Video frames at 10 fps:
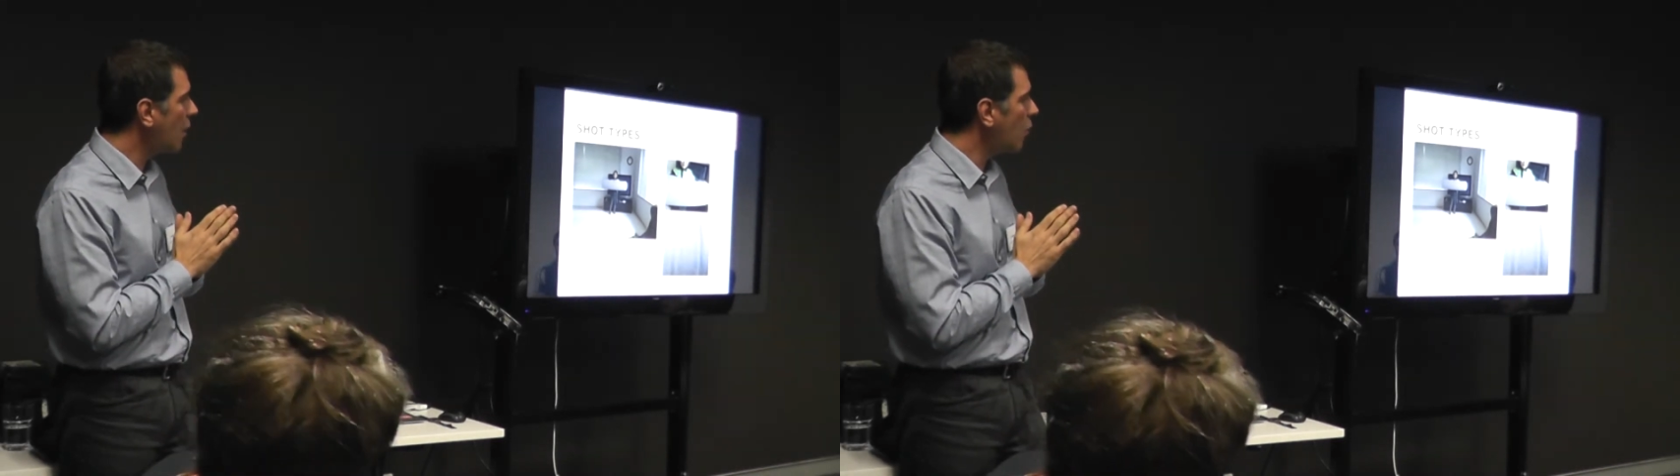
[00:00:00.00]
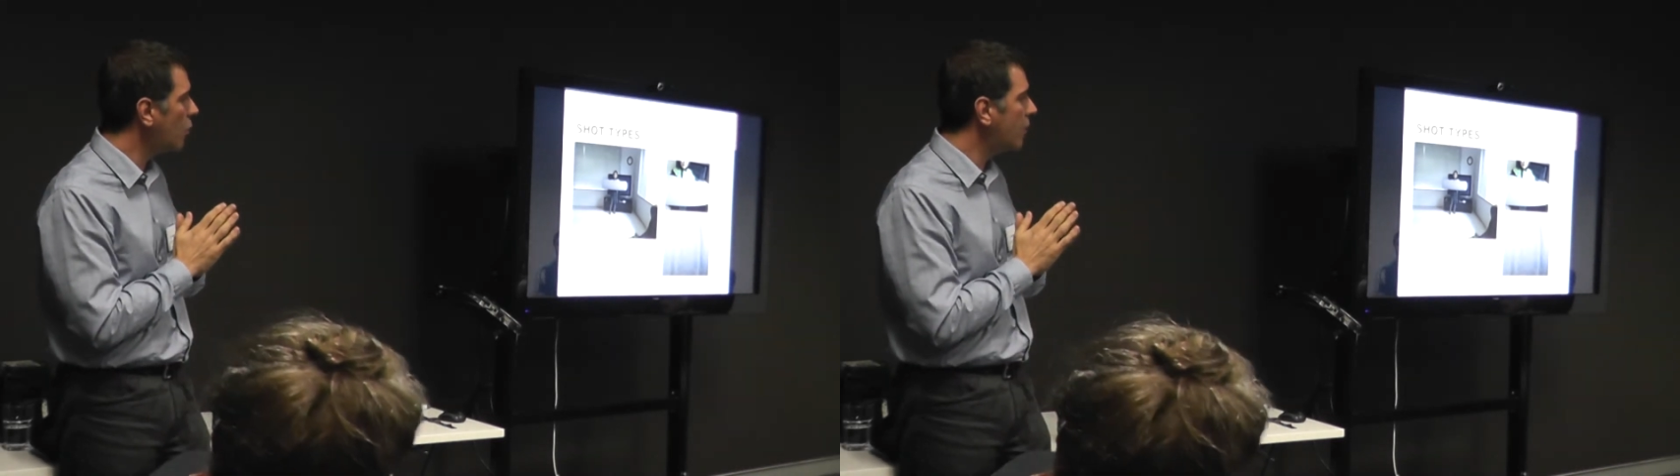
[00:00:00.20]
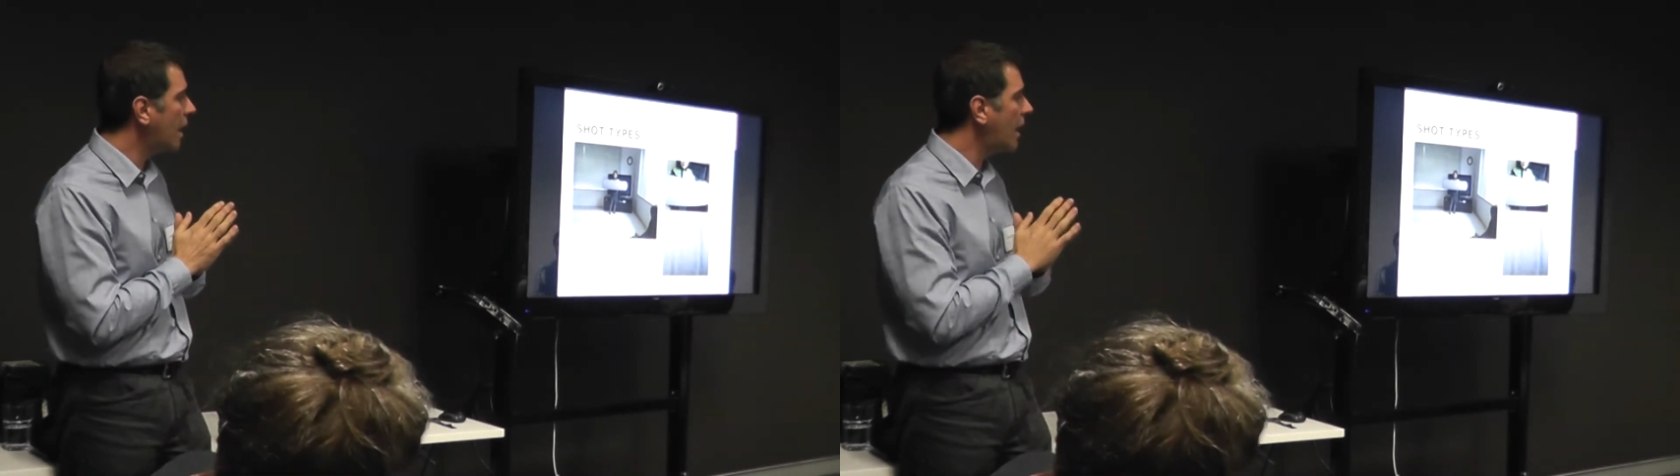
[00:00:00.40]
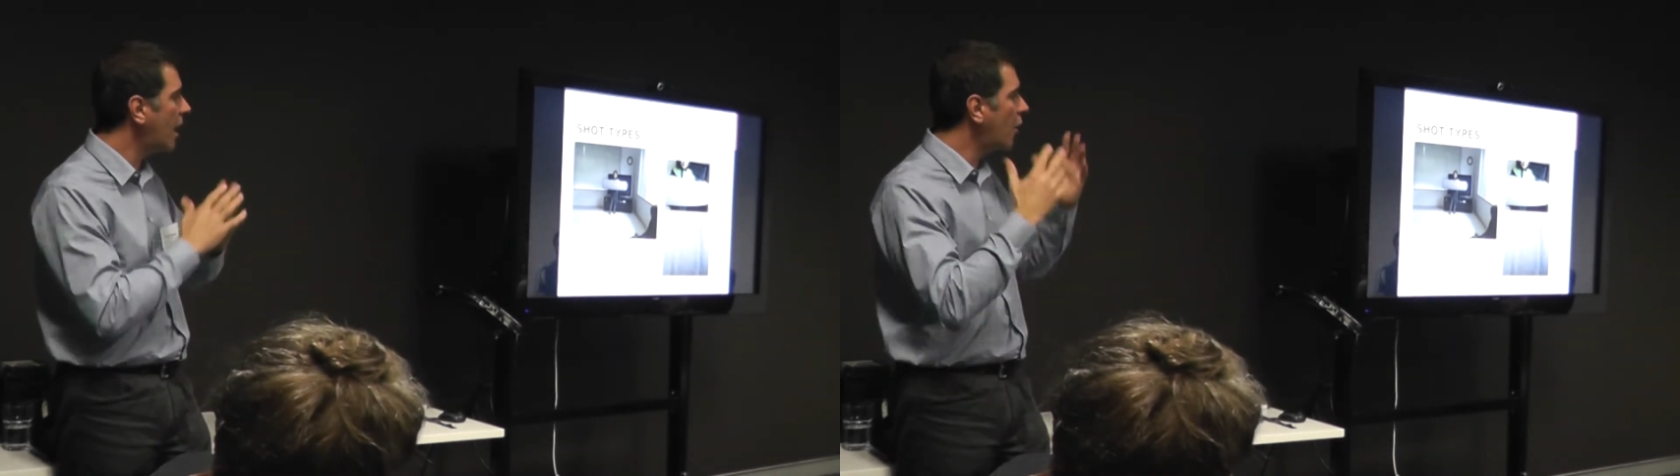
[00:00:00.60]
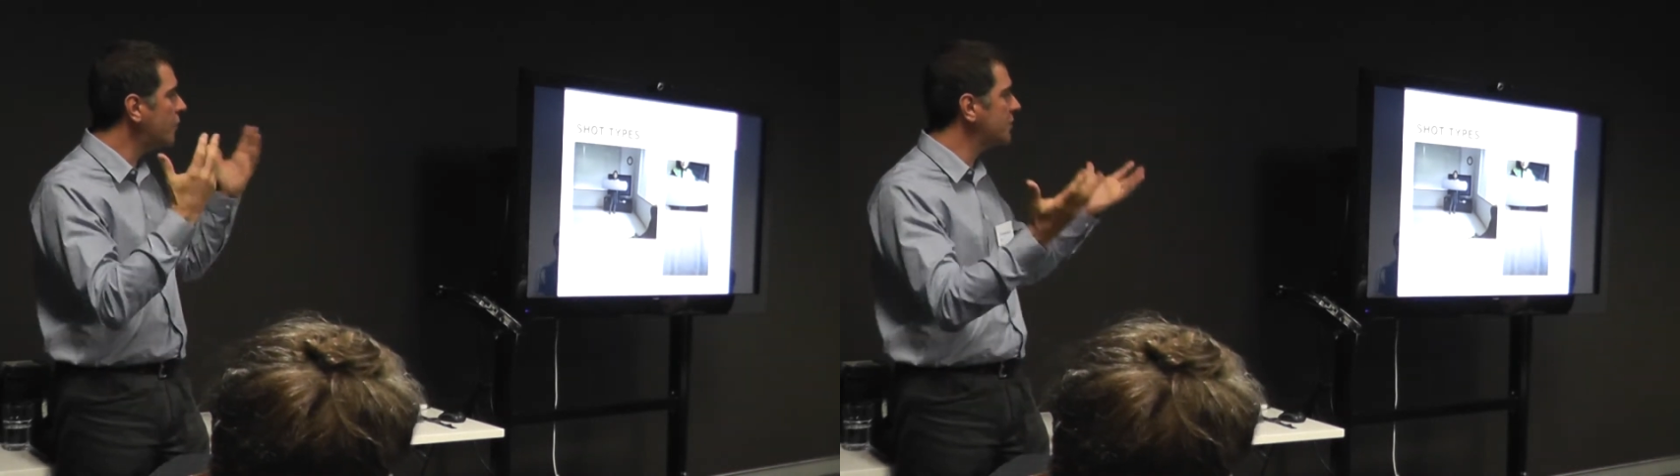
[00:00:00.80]
whole
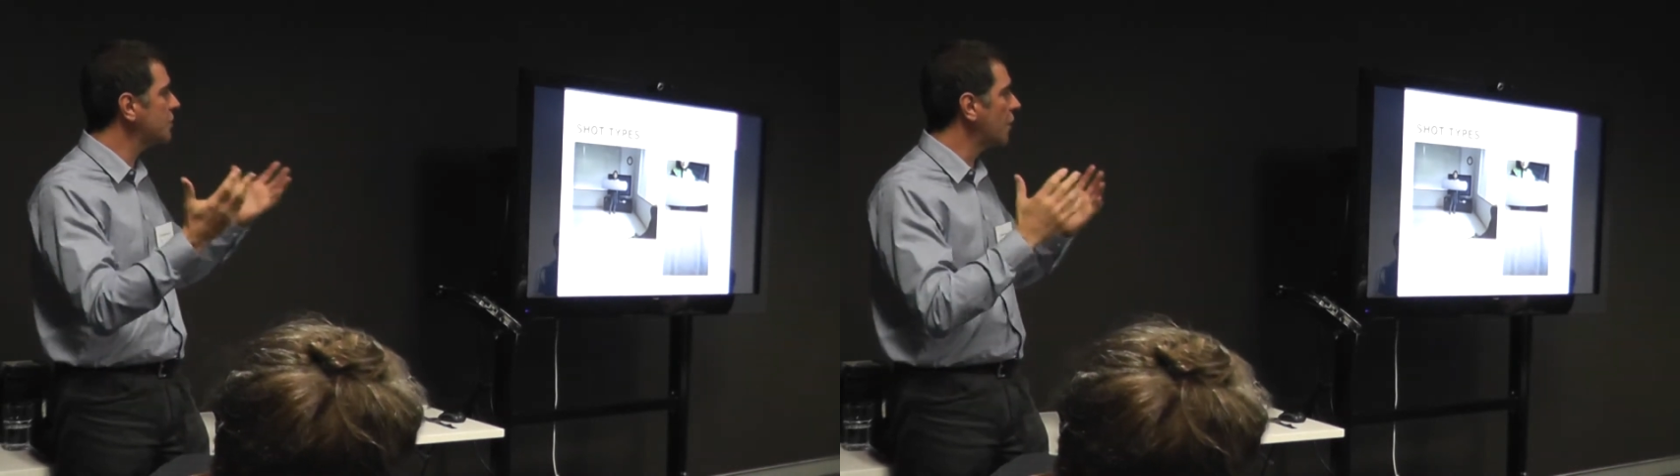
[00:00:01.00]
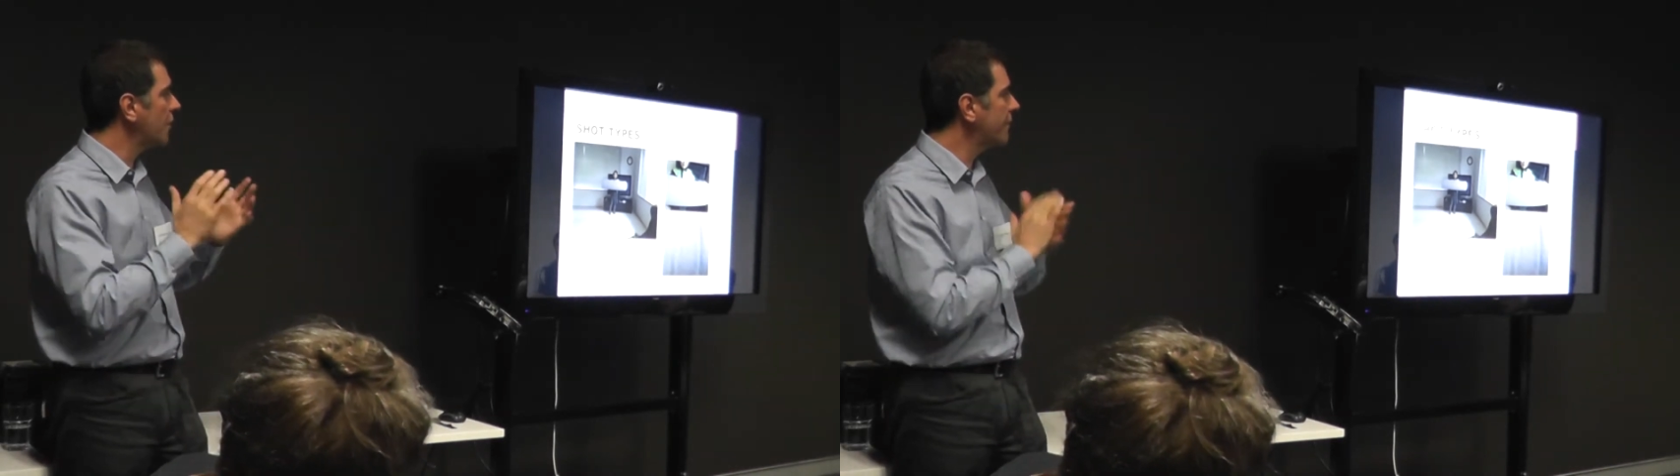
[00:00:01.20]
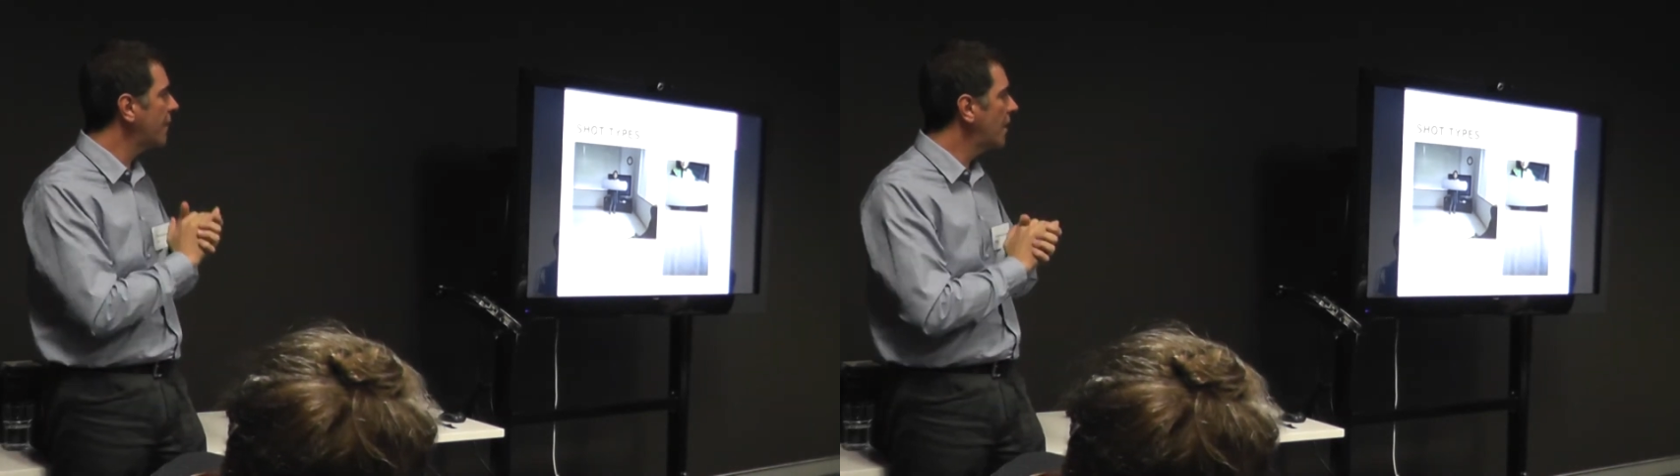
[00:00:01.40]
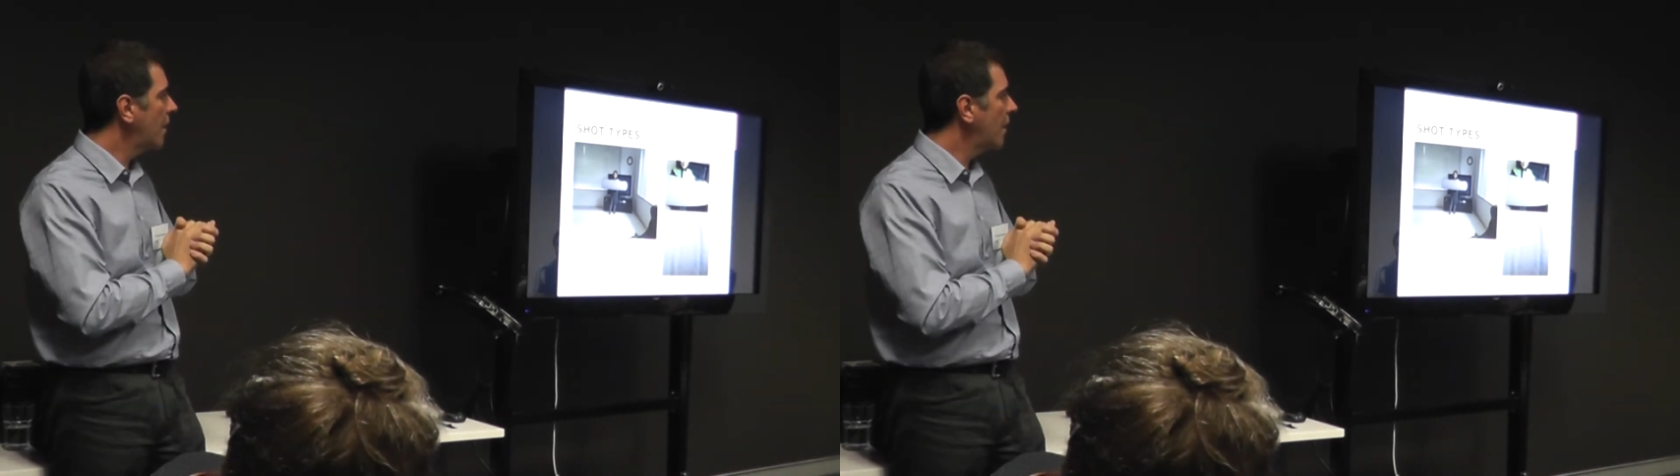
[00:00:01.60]
host of